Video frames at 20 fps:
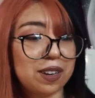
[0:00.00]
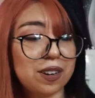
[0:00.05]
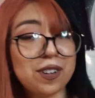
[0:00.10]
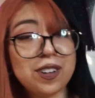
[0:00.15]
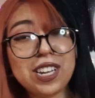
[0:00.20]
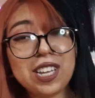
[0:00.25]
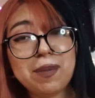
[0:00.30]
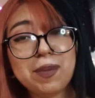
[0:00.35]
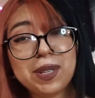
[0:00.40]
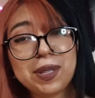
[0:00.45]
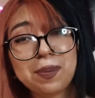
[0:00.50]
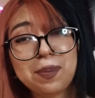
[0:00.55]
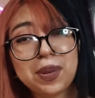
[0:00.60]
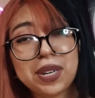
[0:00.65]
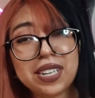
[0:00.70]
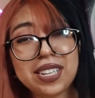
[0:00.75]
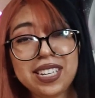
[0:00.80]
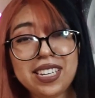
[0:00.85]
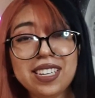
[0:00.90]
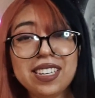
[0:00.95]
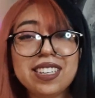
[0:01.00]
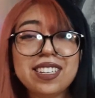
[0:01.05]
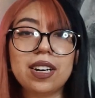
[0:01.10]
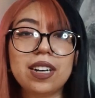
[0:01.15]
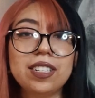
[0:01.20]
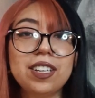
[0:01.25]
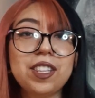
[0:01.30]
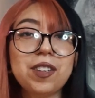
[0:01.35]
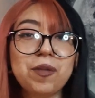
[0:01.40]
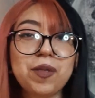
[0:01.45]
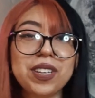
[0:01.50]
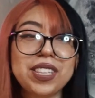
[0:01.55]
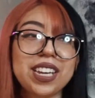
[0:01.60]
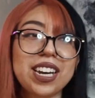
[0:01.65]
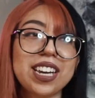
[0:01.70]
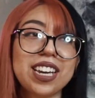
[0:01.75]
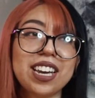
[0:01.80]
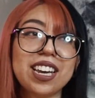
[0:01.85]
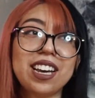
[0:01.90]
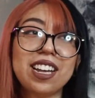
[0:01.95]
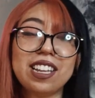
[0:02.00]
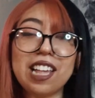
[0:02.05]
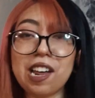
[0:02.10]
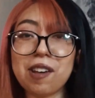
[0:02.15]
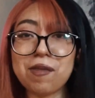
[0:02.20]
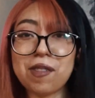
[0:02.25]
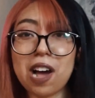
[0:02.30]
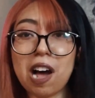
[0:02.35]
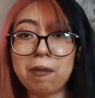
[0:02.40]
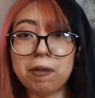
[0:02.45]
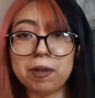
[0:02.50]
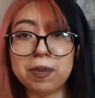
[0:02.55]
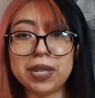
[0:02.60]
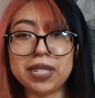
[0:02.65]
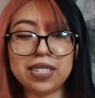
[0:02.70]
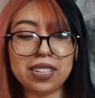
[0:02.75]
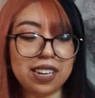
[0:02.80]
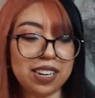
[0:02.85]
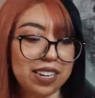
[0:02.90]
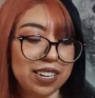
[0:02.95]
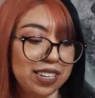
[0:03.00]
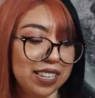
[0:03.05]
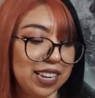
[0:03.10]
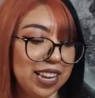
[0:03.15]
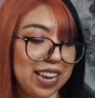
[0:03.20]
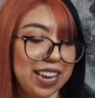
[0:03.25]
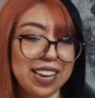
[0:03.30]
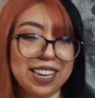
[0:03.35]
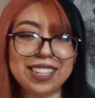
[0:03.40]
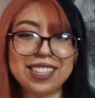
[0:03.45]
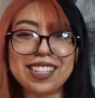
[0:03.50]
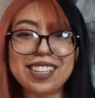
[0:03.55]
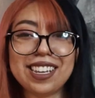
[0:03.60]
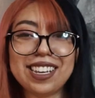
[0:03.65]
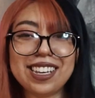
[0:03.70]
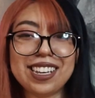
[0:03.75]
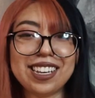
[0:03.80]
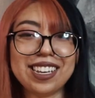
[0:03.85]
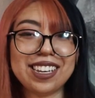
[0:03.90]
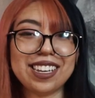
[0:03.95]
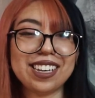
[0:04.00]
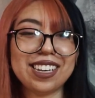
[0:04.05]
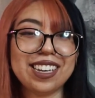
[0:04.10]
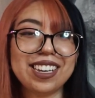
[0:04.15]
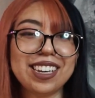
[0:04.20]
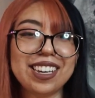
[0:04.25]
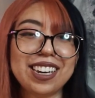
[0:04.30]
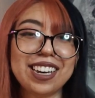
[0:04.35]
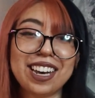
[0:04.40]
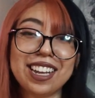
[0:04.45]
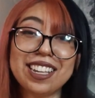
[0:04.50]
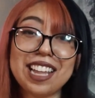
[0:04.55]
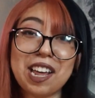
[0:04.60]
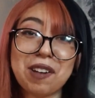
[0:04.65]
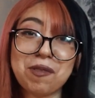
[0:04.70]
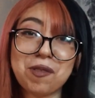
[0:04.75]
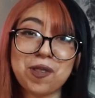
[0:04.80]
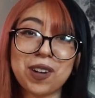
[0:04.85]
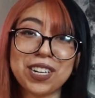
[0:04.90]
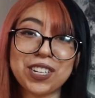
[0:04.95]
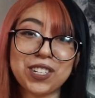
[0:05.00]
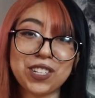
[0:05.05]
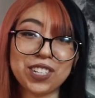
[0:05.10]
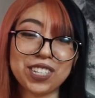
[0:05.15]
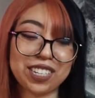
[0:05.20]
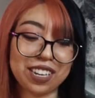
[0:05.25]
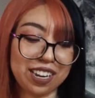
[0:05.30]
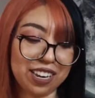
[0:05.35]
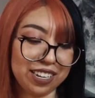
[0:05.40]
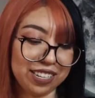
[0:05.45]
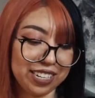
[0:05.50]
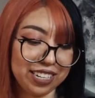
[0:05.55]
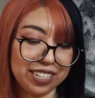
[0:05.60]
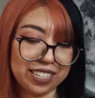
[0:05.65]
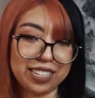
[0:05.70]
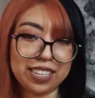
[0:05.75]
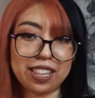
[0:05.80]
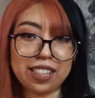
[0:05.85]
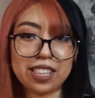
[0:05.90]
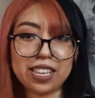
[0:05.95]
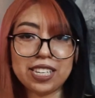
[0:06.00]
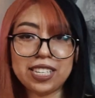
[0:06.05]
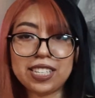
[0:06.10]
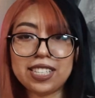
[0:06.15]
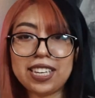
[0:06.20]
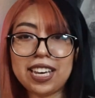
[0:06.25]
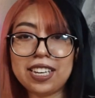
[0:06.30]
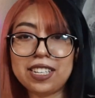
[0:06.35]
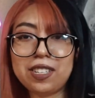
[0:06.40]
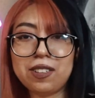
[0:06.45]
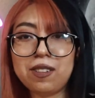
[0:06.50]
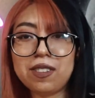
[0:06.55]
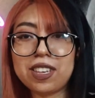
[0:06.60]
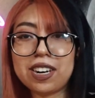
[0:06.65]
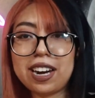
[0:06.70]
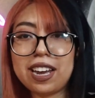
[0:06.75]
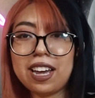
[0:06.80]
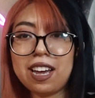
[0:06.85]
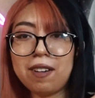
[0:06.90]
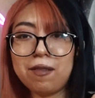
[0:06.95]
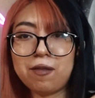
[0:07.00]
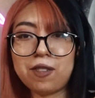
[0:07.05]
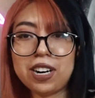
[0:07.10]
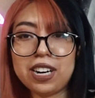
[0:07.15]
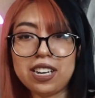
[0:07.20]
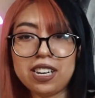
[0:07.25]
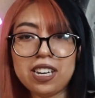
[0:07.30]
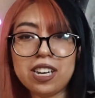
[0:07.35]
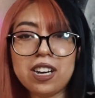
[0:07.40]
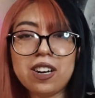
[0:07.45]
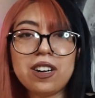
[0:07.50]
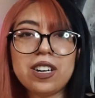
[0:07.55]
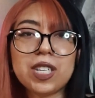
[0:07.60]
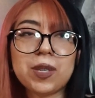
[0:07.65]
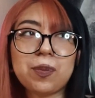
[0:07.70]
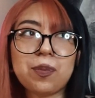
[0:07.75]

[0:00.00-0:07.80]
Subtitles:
Her name is Bunny. Another one that I get a lot of compliments on and a lot of questions on is this tattoo that I have right here. It's